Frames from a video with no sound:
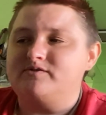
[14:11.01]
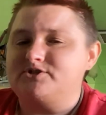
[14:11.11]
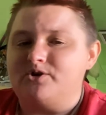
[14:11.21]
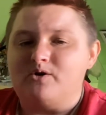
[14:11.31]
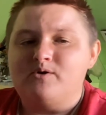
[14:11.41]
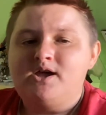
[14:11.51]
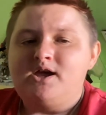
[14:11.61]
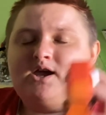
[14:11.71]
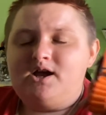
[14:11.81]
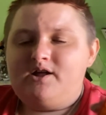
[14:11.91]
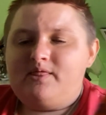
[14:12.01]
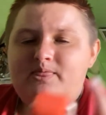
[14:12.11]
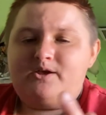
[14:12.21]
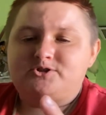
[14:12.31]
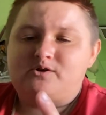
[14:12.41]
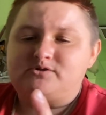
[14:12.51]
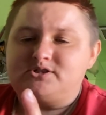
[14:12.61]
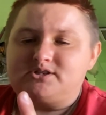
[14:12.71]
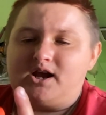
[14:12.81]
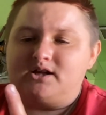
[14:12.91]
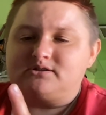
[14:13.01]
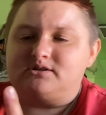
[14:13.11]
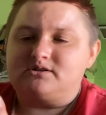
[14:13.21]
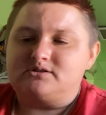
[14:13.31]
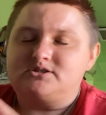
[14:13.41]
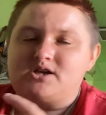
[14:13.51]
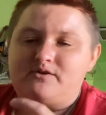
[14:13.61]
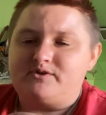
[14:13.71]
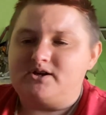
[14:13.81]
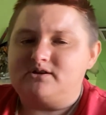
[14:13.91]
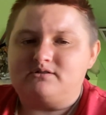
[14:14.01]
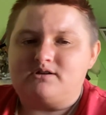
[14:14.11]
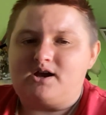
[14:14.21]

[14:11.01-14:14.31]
So ever since I got the 7,